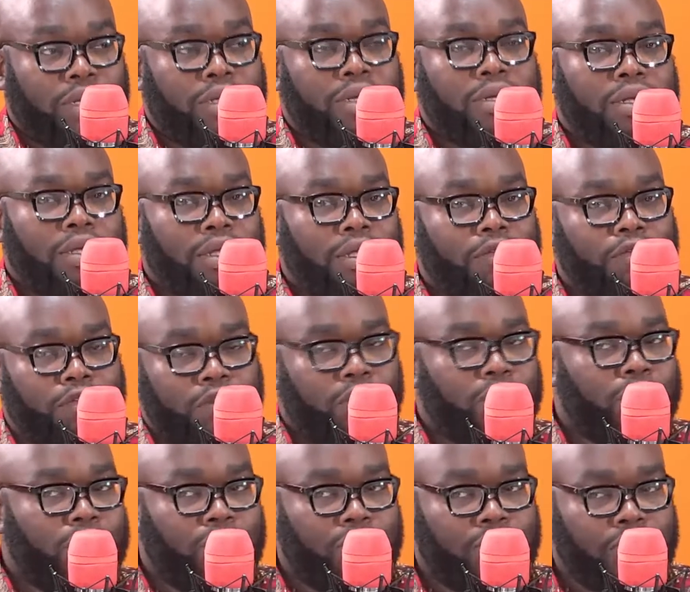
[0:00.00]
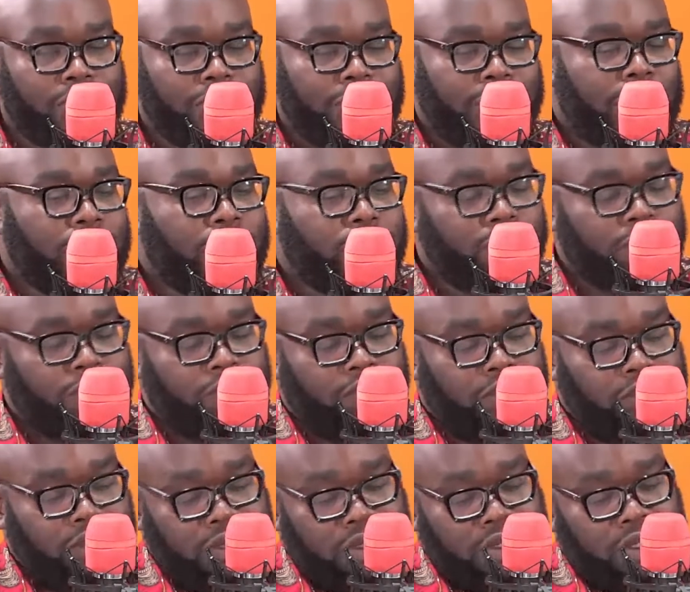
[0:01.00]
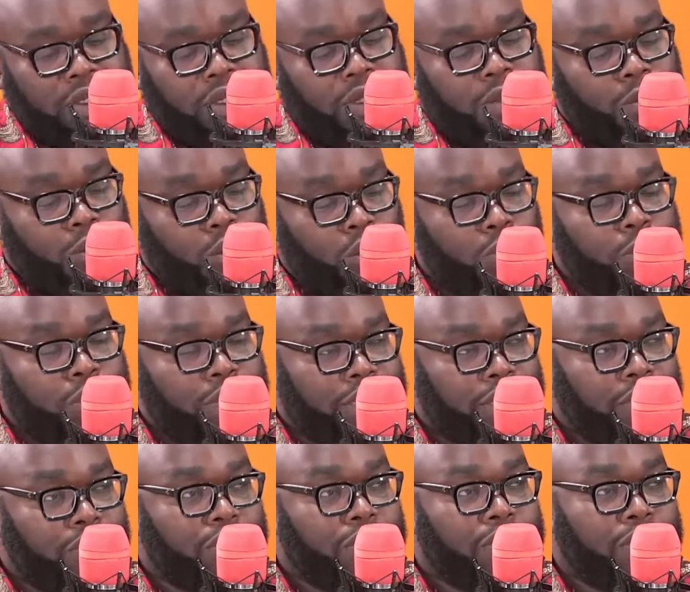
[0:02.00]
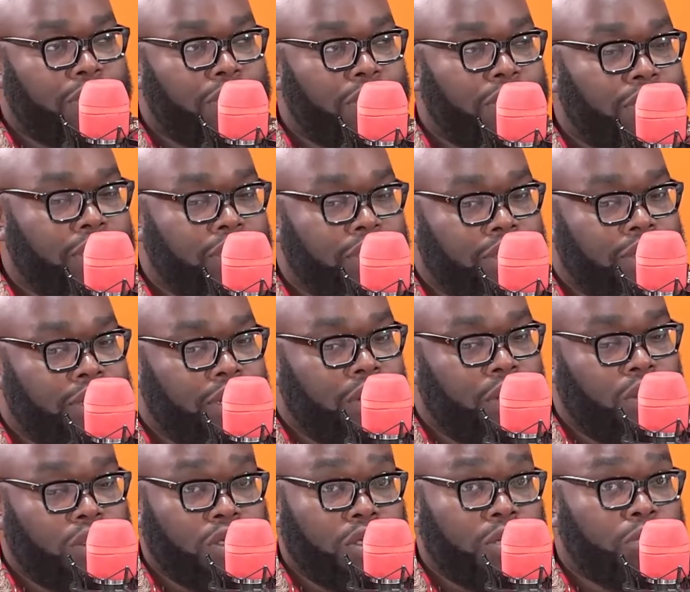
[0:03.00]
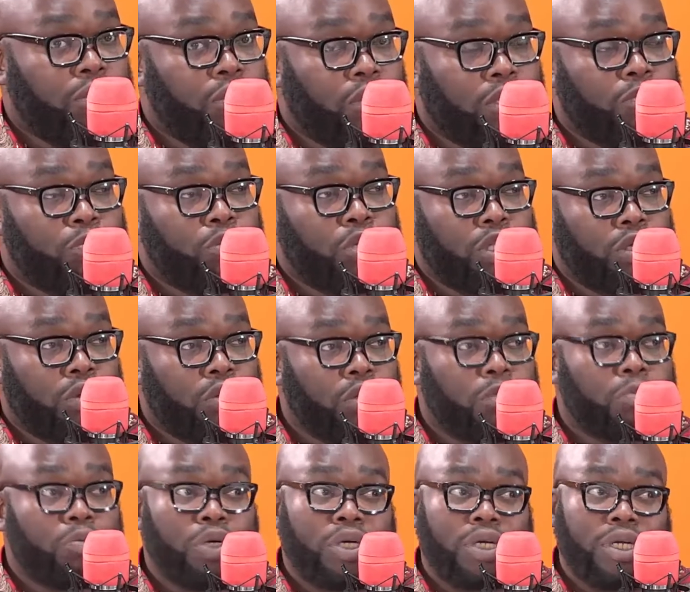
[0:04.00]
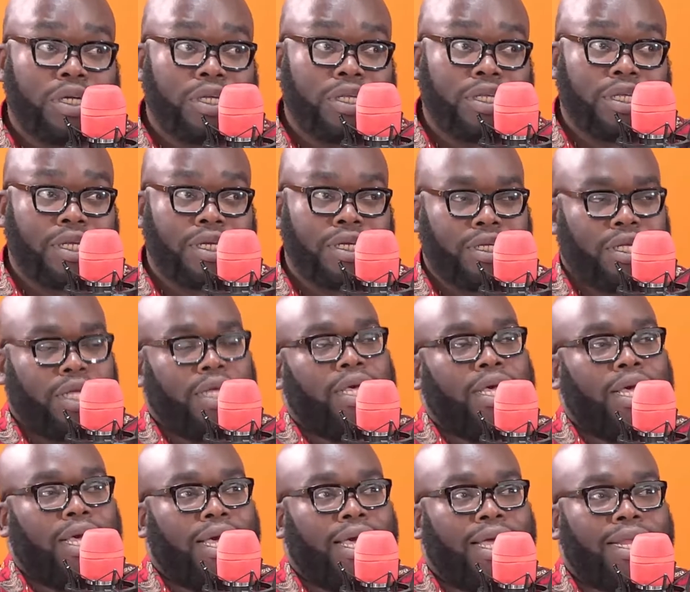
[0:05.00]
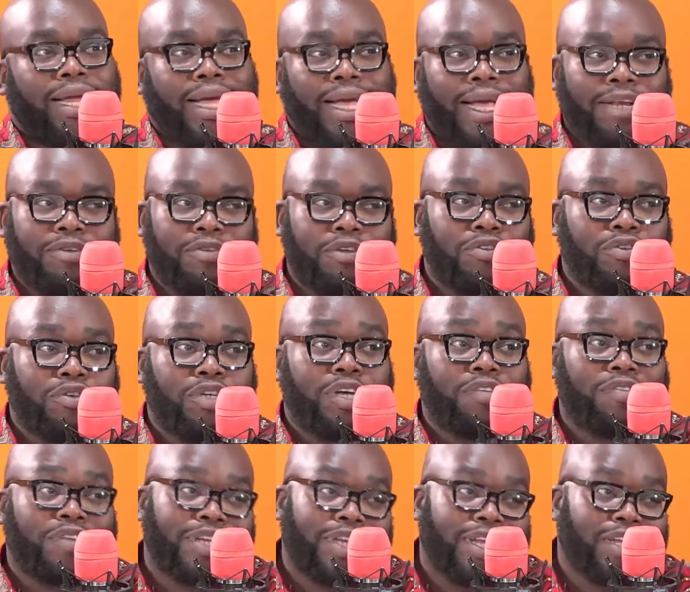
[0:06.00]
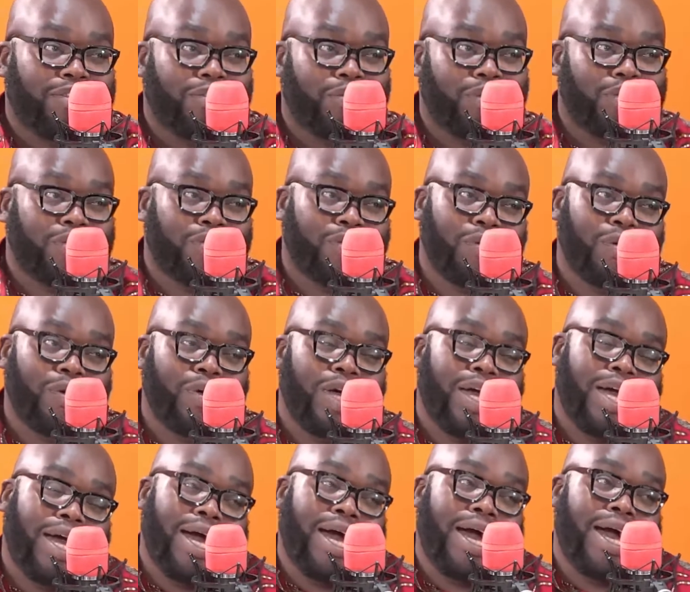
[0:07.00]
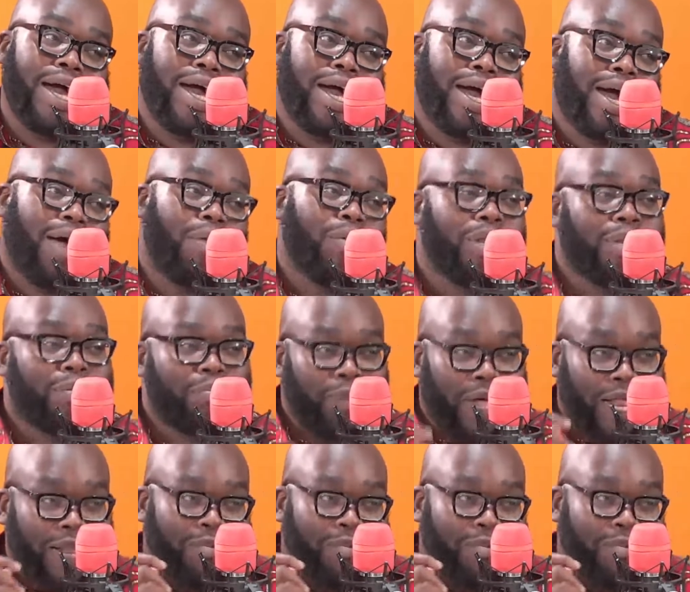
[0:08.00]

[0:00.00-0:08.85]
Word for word: Mm. If you go to the site of uh, Mobius, you'll see the launch. It looks pretty good, pretty decent, mm. and I can't wait to drive it next week. So oh, nice. I, I will I'll